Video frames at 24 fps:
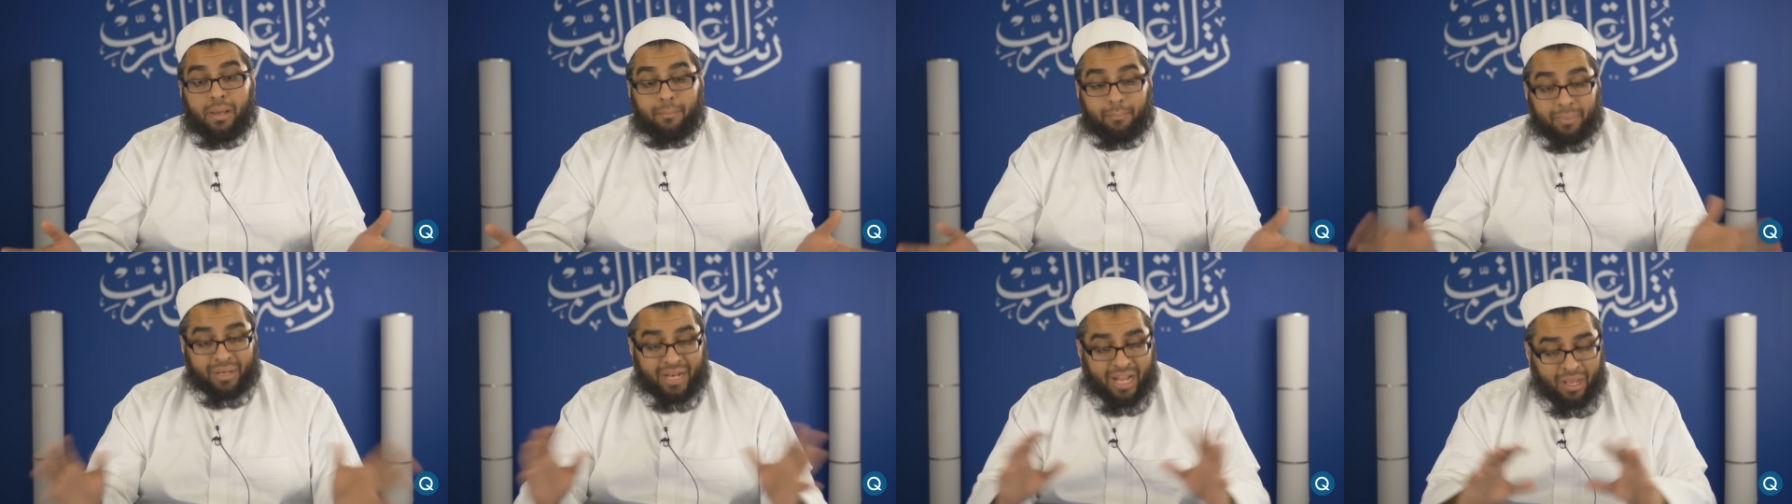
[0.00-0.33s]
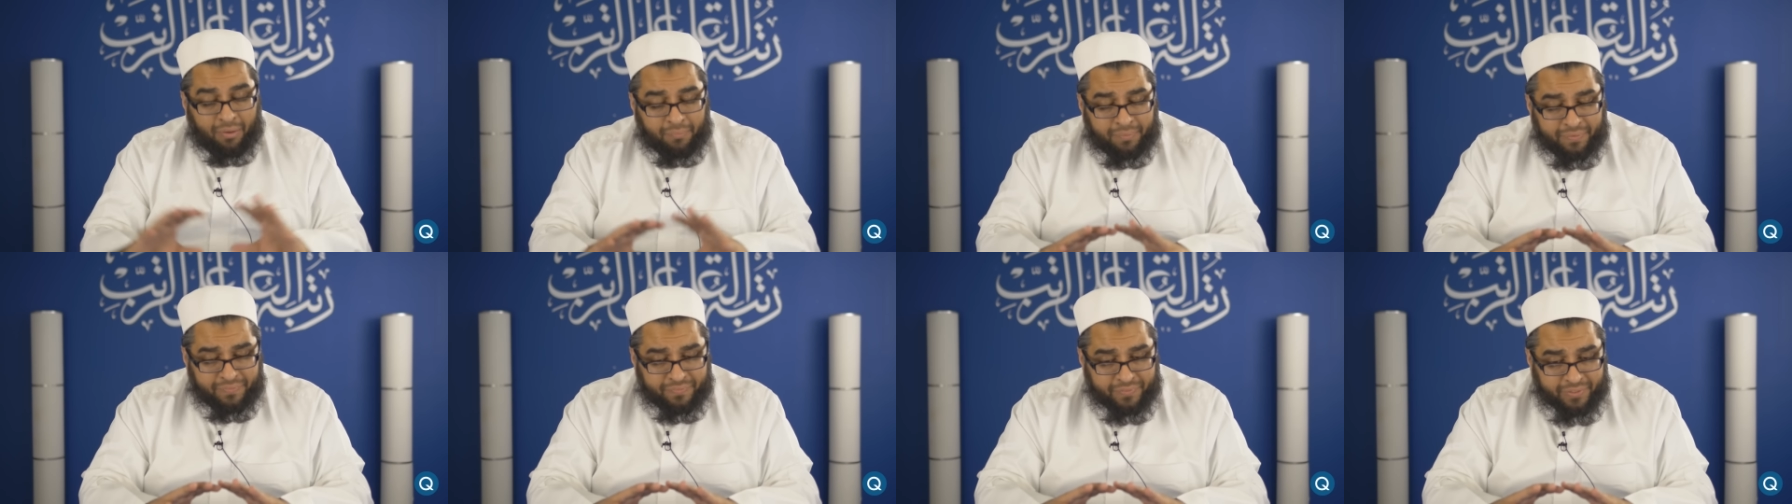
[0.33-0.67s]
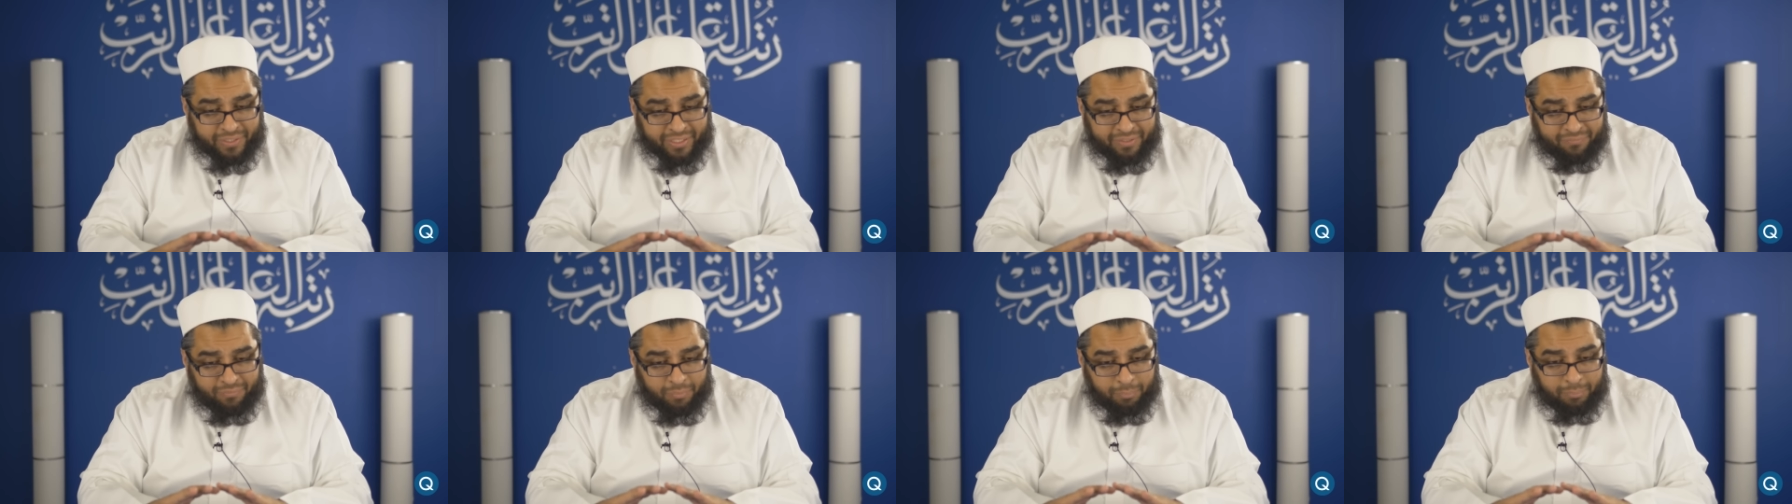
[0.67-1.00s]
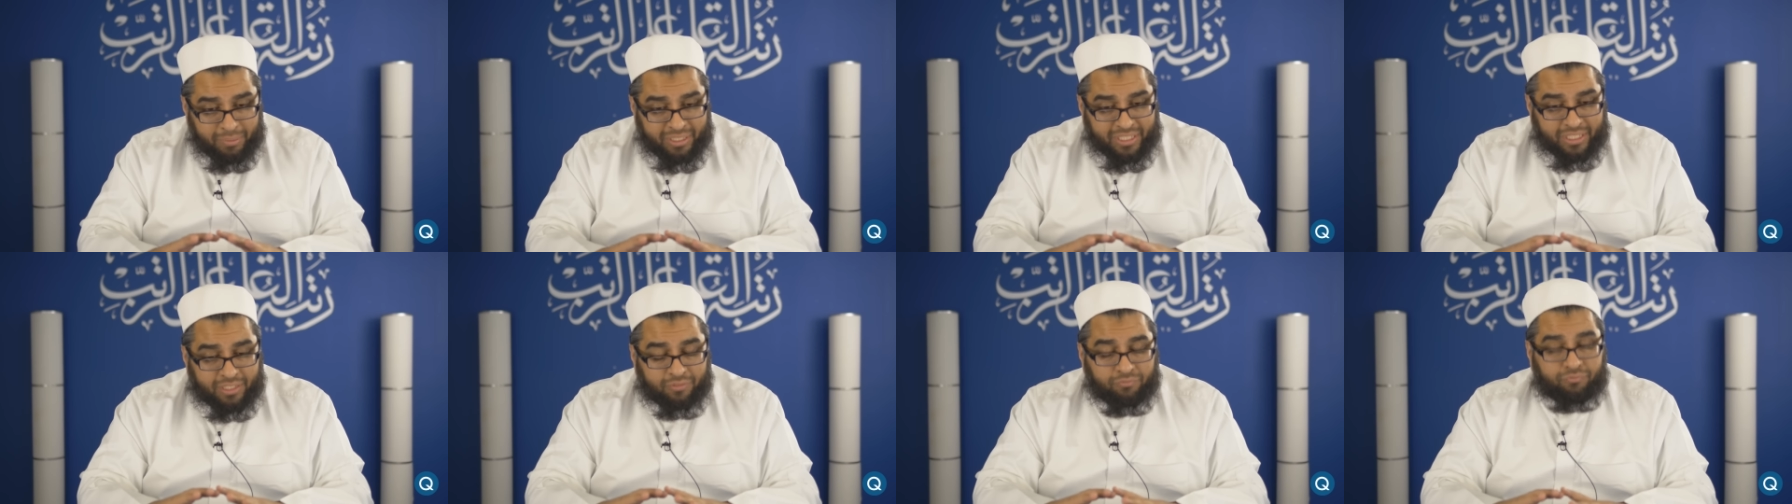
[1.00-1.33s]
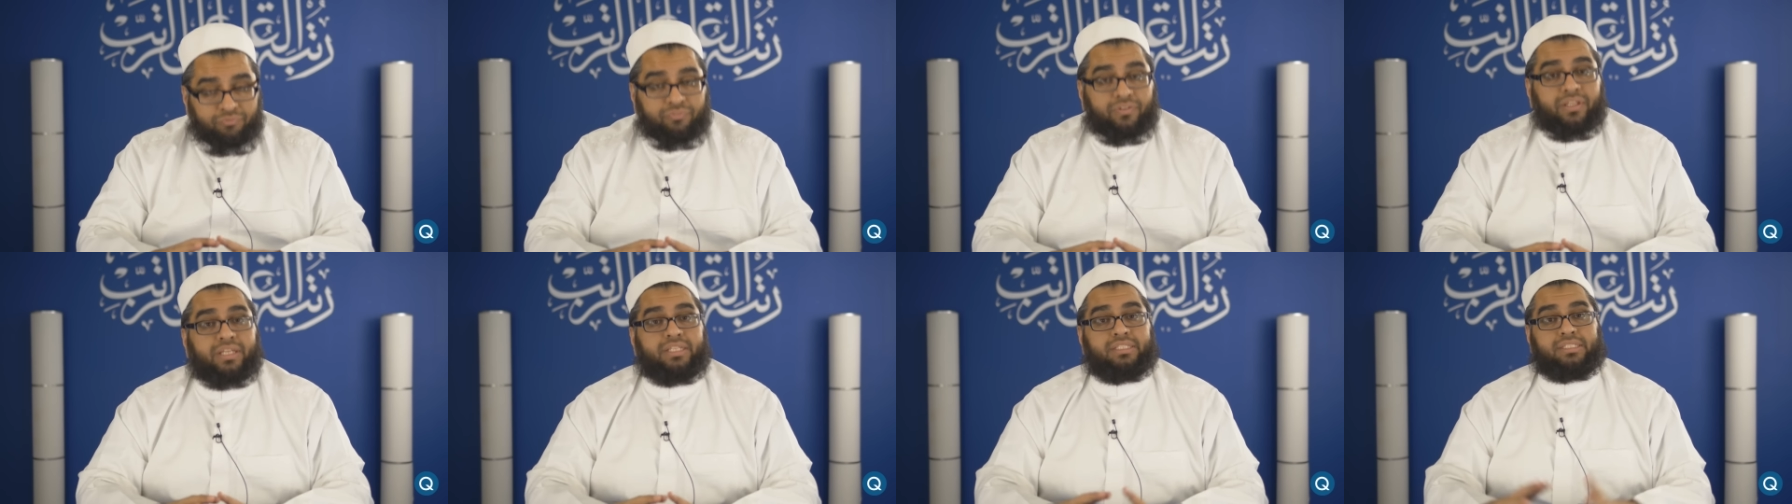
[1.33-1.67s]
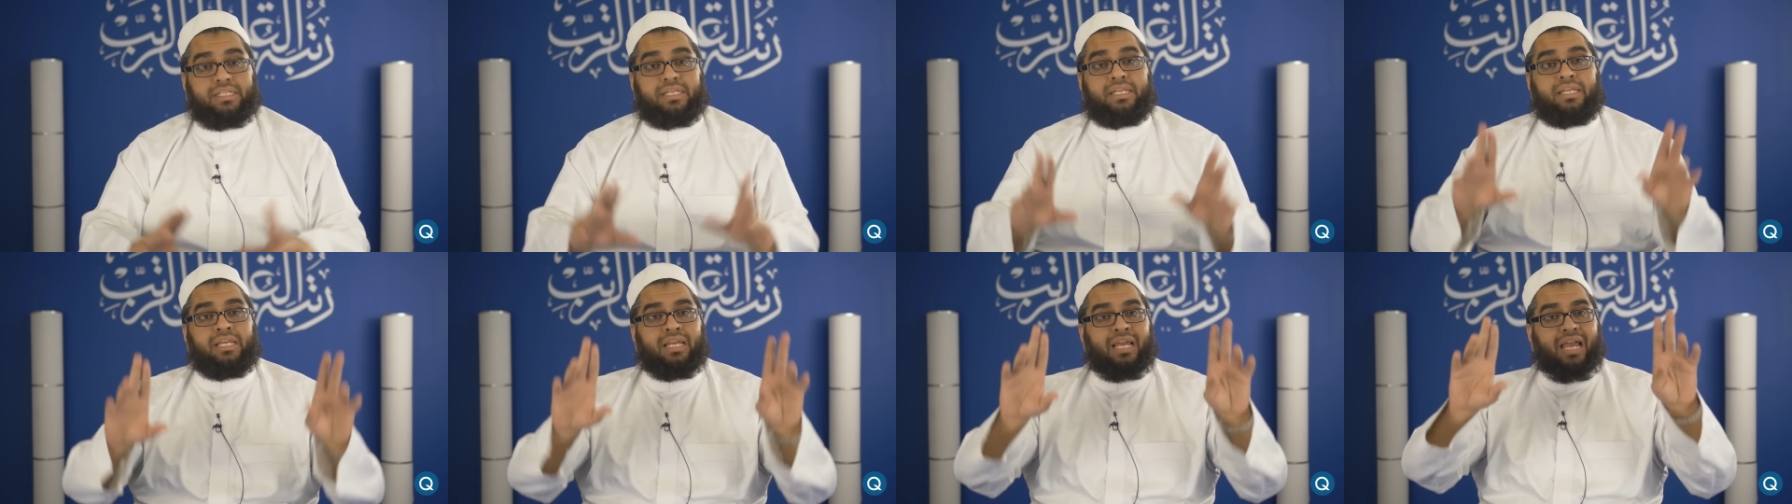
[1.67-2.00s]
But how can there even be
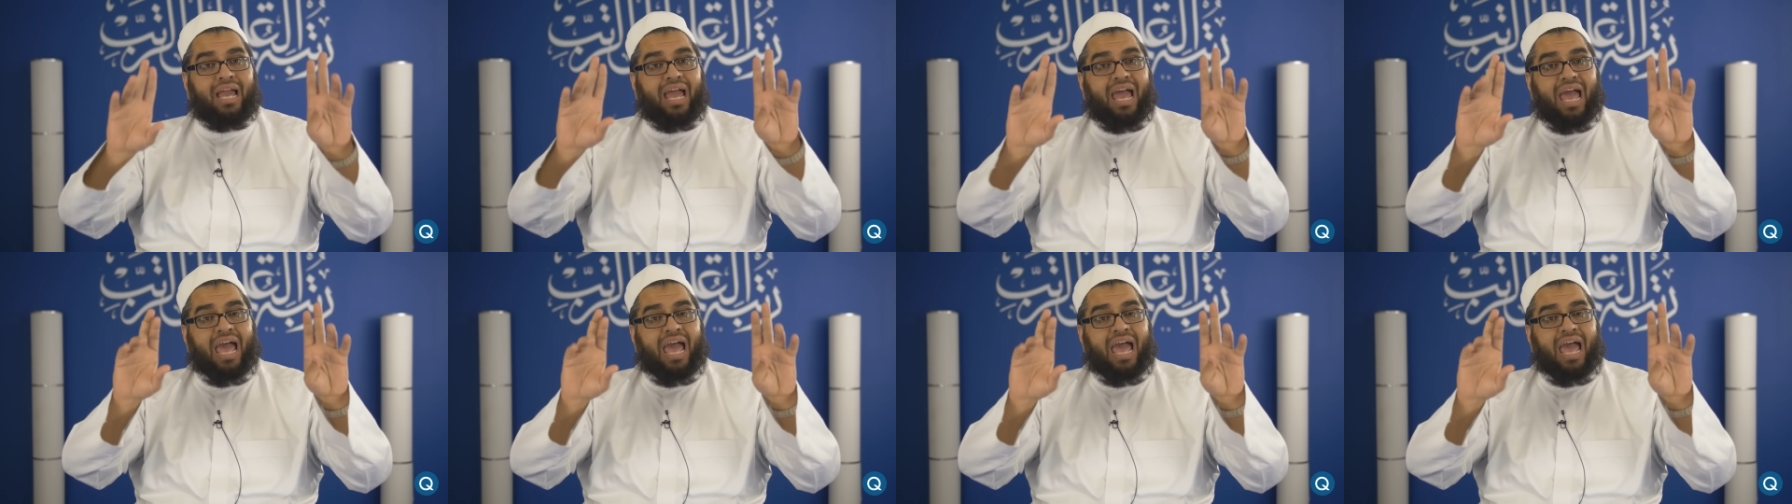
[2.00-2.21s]
conflicting